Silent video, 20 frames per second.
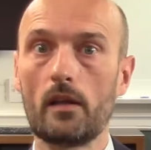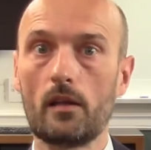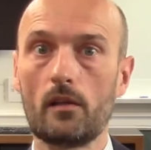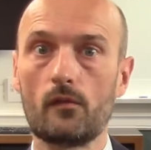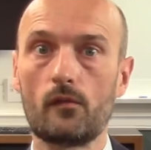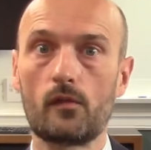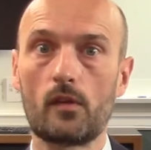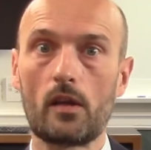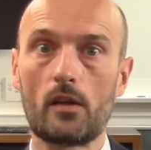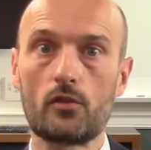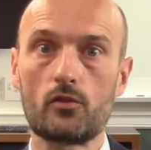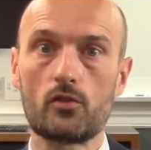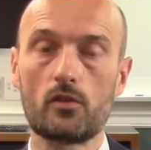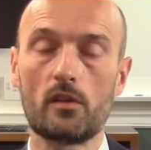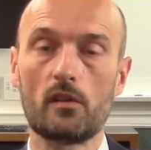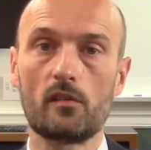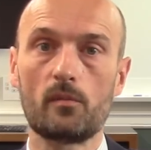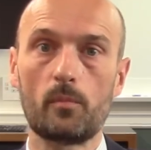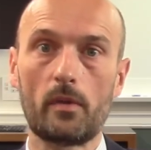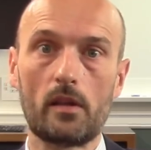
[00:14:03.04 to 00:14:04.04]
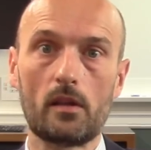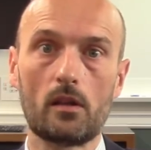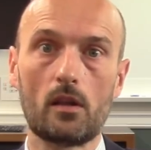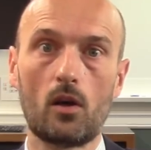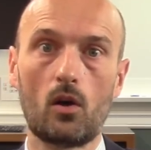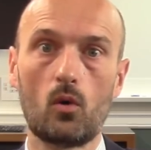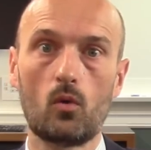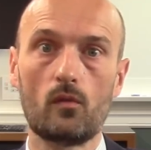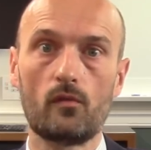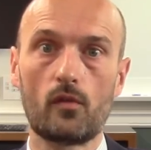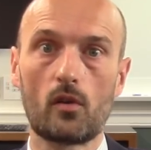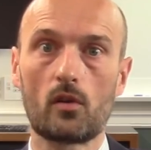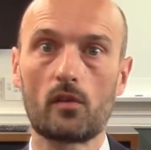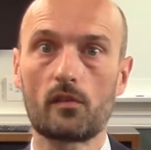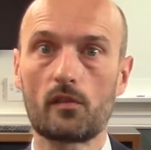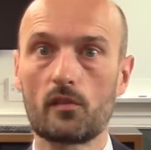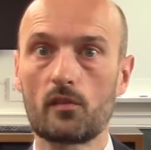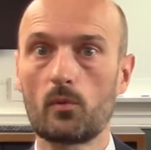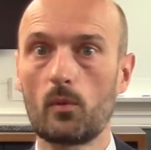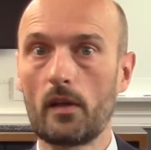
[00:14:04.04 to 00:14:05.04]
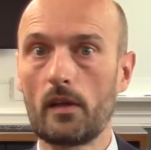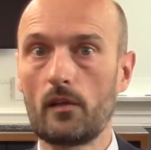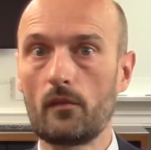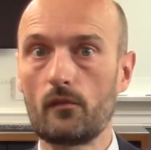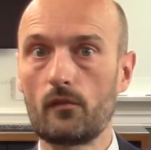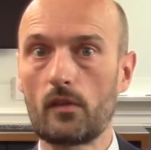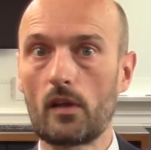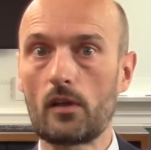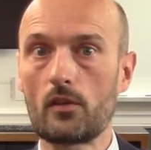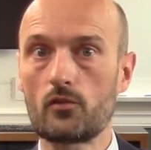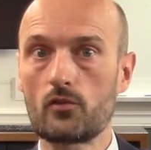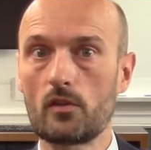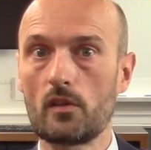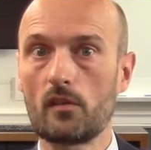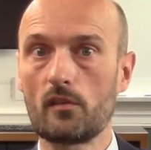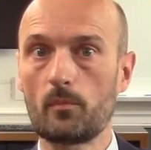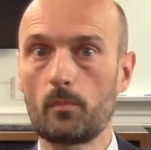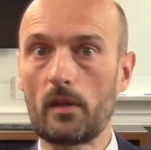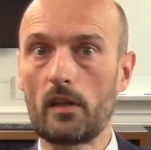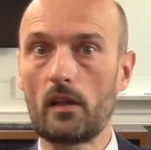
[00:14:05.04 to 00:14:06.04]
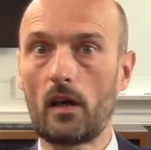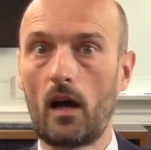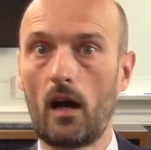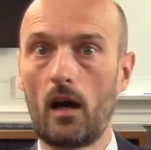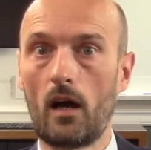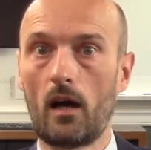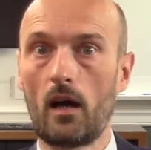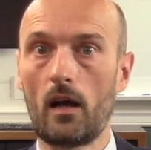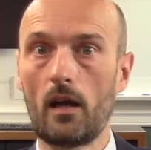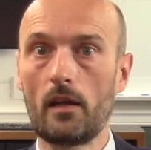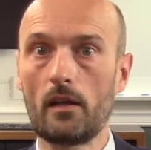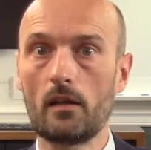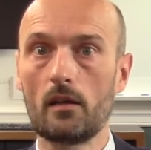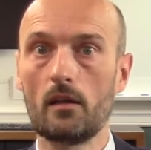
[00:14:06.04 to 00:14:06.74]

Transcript: inflation has been low versus when inflation has been high.